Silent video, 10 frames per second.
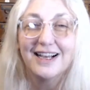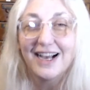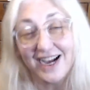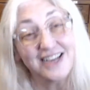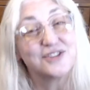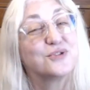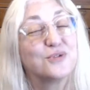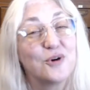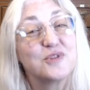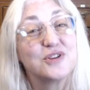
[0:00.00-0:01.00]
I do
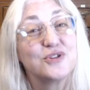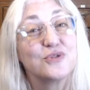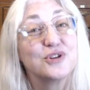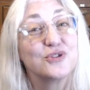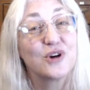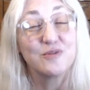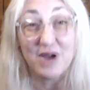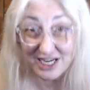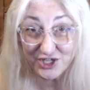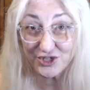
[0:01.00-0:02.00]
hope that you enjoyed
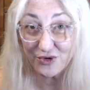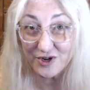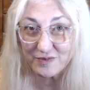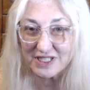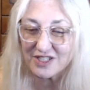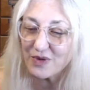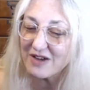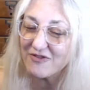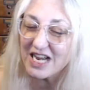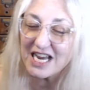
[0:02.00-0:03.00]
my short but sweet
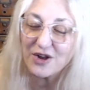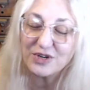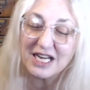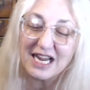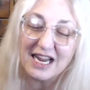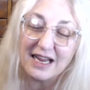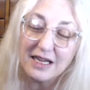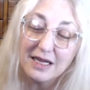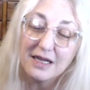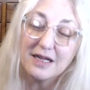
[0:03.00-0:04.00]
video today.
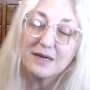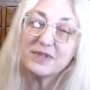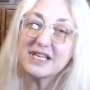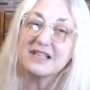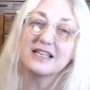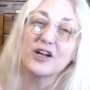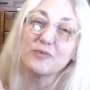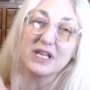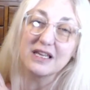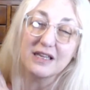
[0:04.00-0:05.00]
Please help
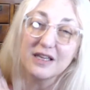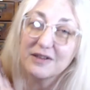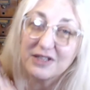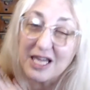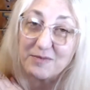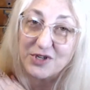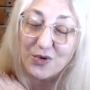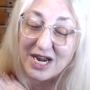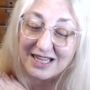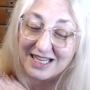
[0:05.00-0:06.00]
me keep
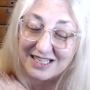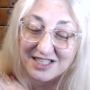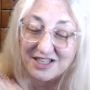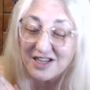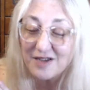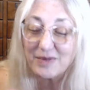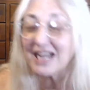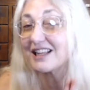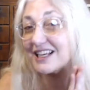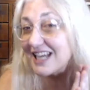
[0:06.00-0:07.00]
doing this by
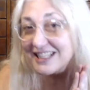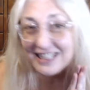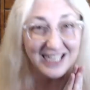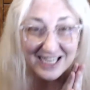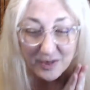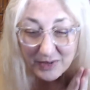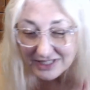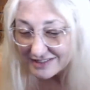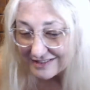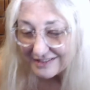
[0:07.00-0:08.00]
clicking the like
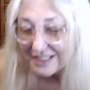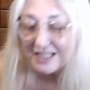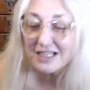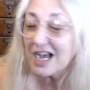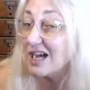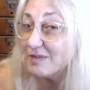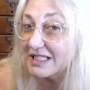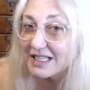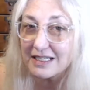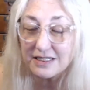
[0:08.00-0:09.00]
button,
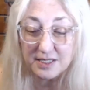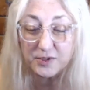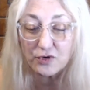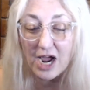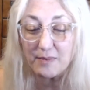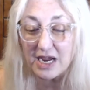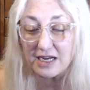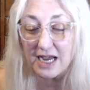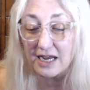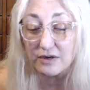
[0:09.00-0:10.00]
commenting, subscribing,
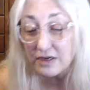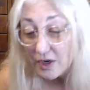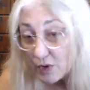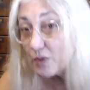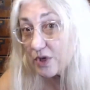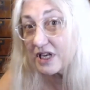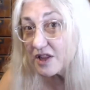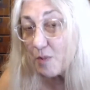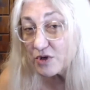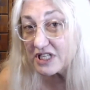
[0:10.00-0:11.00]
and what will get
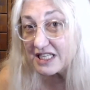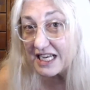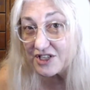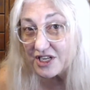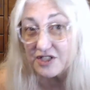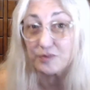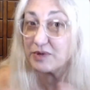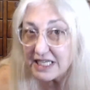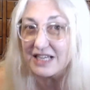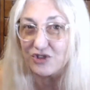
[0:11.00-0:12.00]
the most attention is
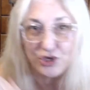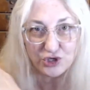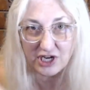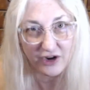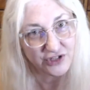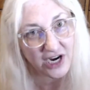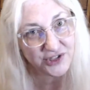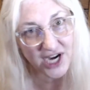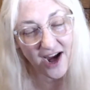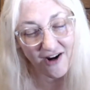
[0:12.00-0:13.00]
please share, share,
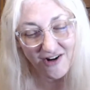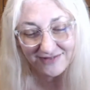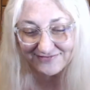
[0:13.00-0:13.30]
share.